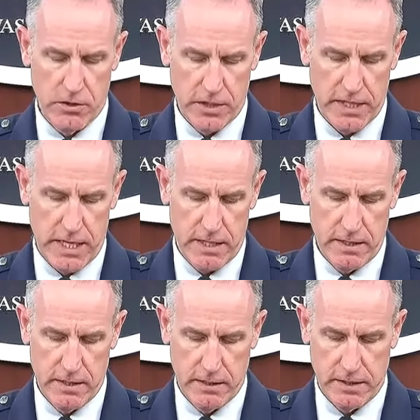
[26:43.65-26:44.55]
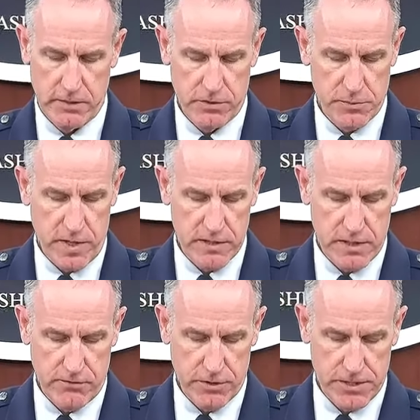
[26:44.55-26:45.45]
Hurricane Helene
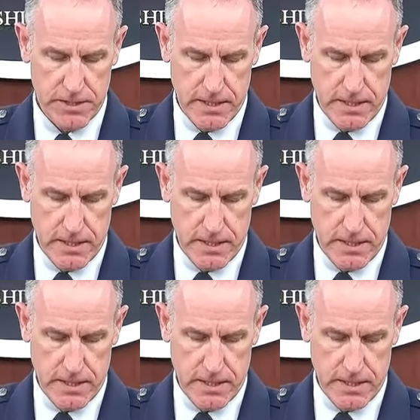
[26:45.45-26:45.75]
response efforts.